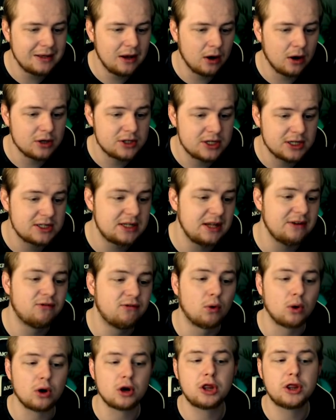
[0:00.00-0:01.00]
or
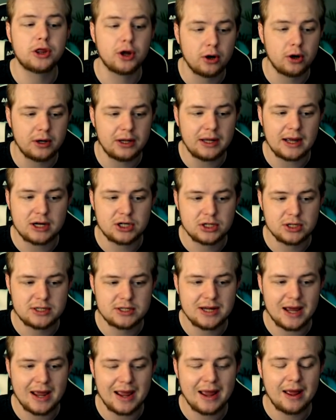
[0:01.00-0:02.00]
sixty-four thirty, I should
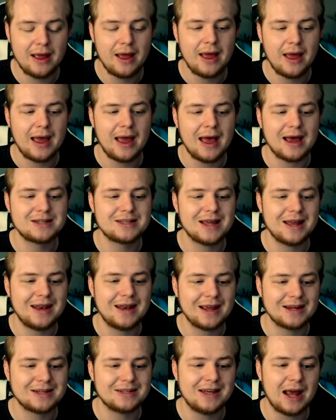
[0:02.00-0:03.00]
say, as that
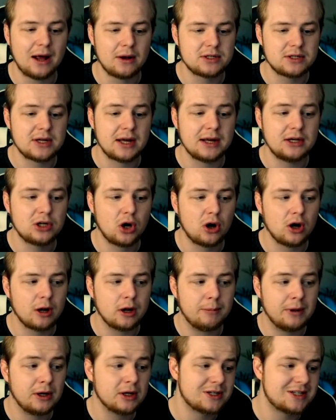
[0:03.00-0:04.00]
next downside
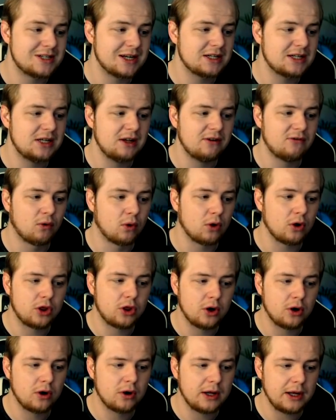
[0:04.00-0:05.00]
target, because sixty-four
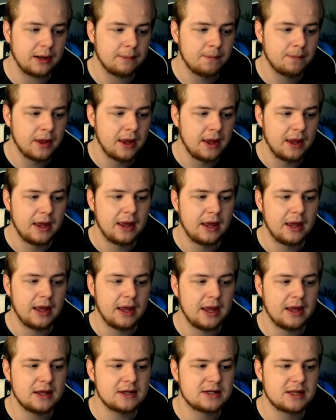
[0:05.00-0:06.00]
thirty
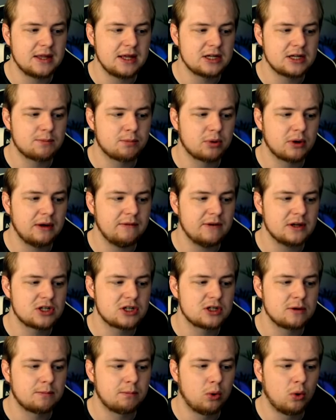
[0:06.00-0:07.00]
is this
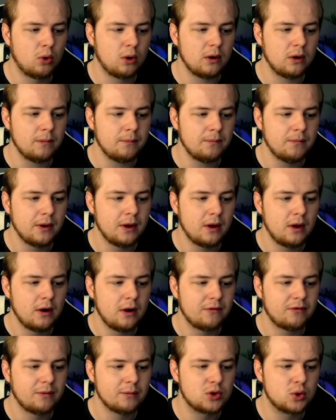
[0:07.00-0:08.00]
previous support
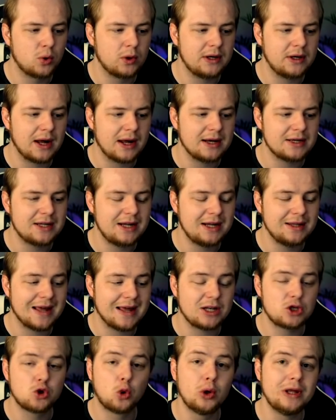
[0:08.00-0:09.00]
from twenty nineteen.
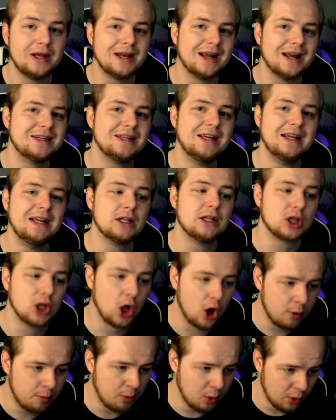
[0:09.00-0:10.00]
That twenty nineteen
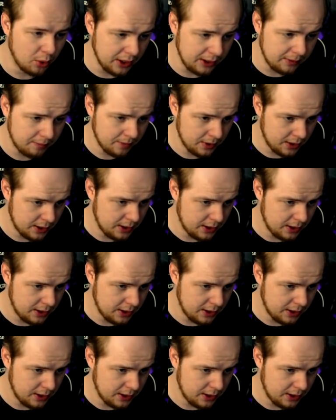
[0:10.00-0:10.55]
low point